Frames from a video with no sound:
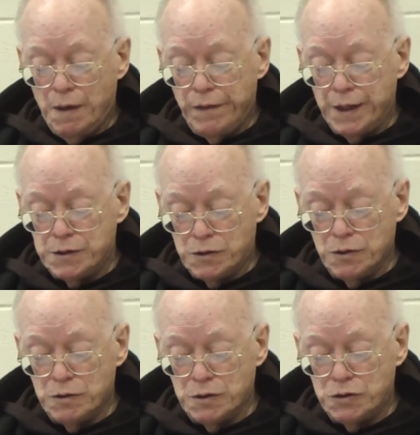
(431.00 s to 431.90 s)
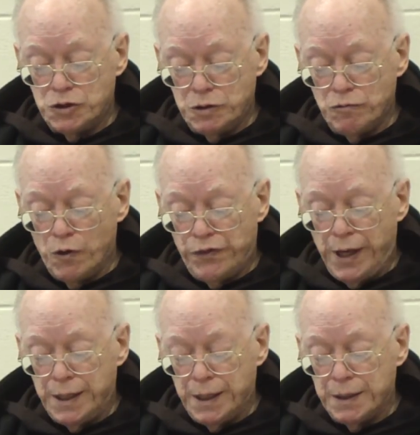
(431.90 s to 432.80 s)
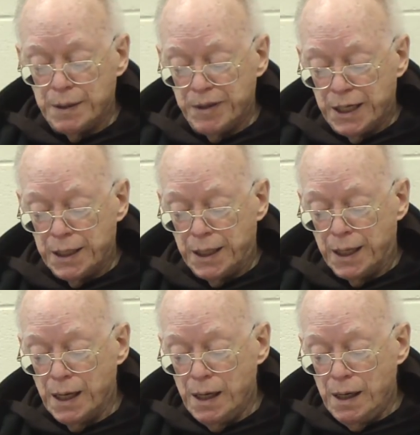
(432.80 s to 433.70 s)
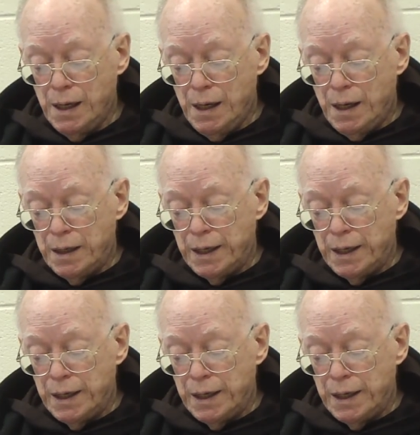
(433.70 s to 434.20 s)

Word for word: That's hers. She wrote that in the beginning.